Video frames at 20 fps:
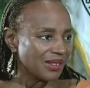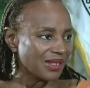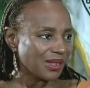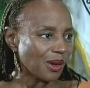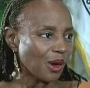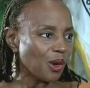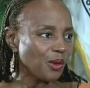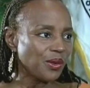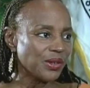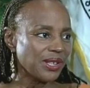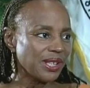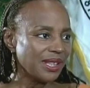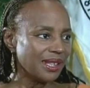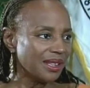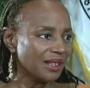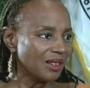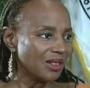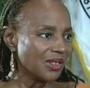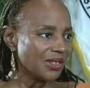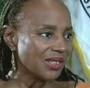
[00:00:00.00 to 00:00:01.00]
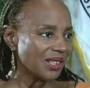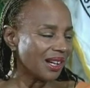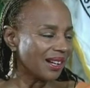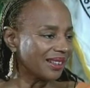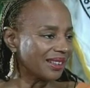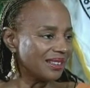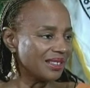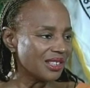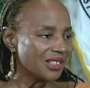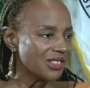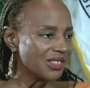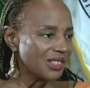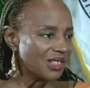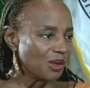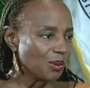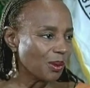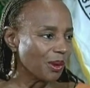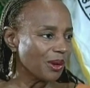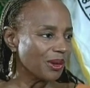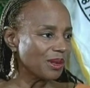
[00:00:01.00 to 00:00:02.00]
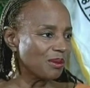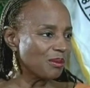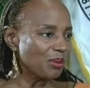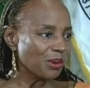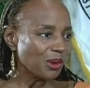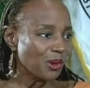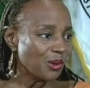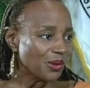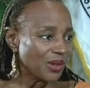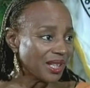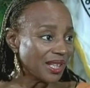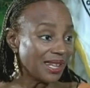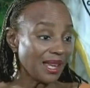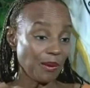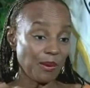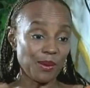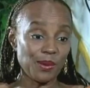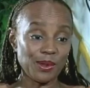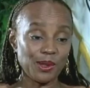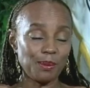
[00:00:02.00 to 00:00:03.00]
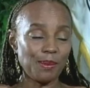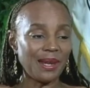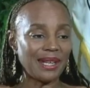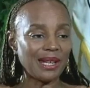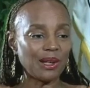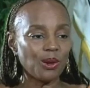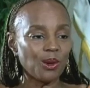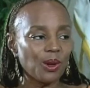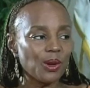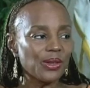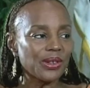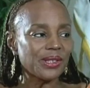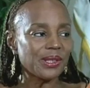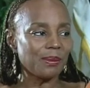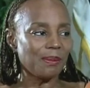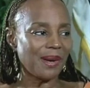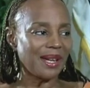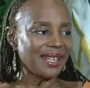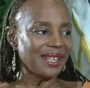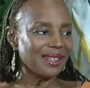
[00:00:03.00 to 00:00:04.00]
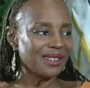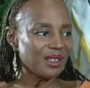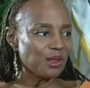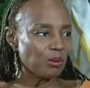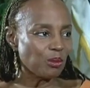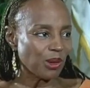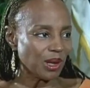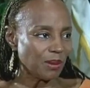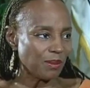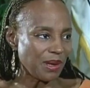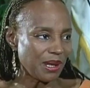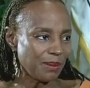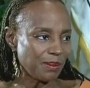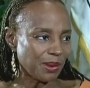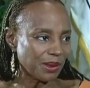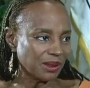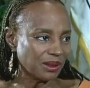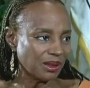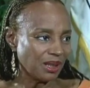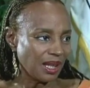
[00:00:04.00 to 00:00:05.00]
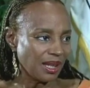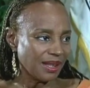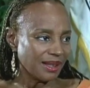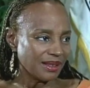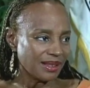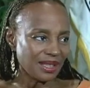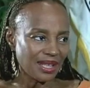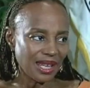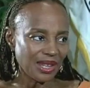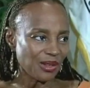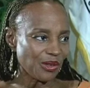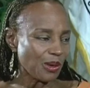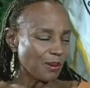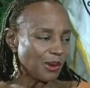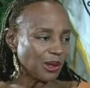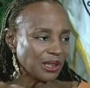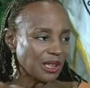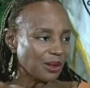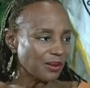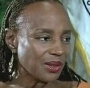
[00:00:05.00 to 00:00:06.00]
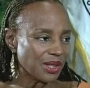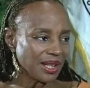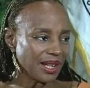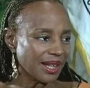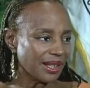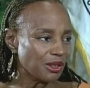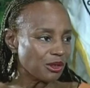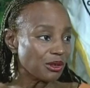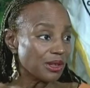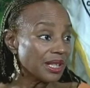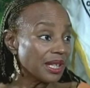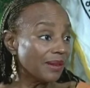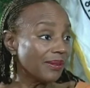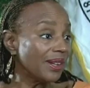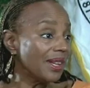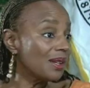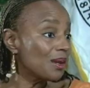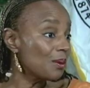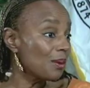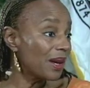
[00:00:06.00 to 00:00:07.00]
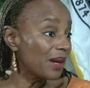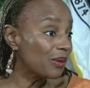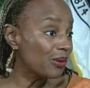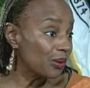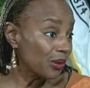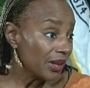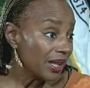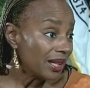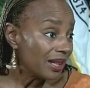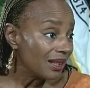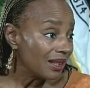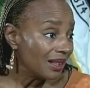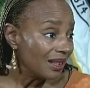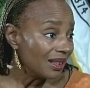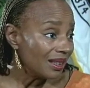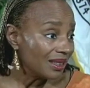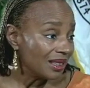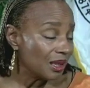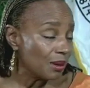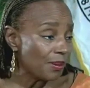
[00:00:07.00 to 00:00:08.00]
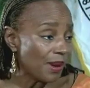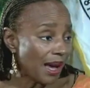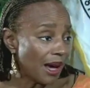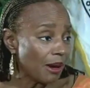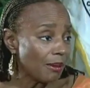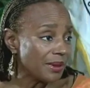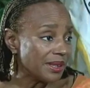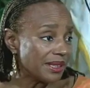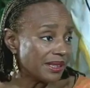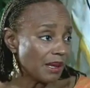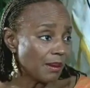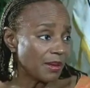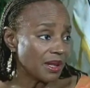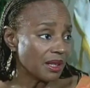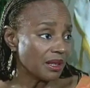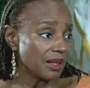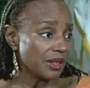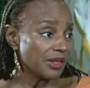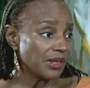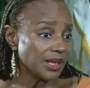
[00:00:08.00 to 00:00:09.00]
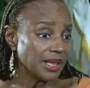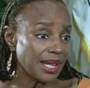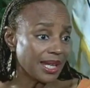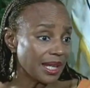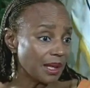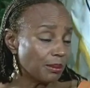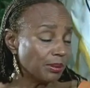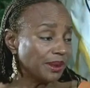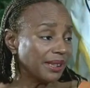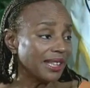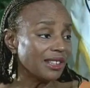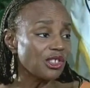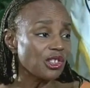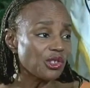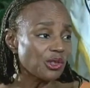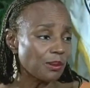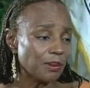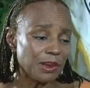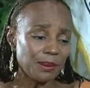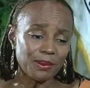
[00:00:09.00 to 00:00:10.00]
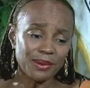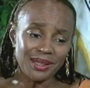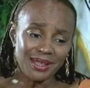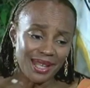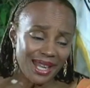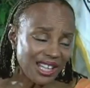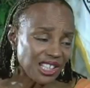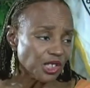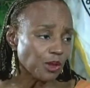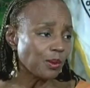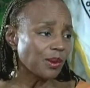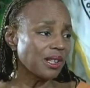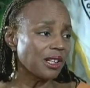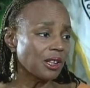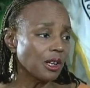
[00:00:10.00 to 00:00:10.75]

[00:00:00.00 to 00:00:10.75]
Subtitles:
So over the years, our conditions weren't improving, yet we were spending all this money to bring people together from all over the country, giving it away free, the empowerment seminars, and getting pledges from people, yes, we're